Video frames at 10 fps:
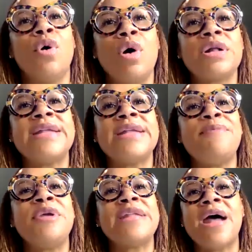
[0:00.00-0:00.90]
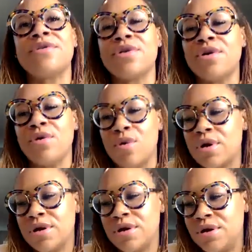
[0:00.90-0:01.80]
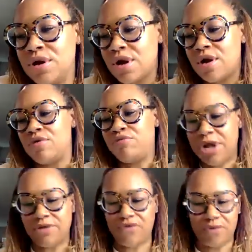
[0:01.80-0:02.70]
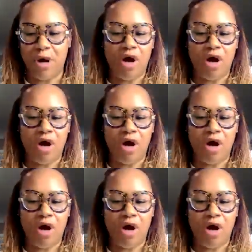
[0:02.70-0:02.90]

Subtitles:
Or the Debbie Downer, or the, pitiful.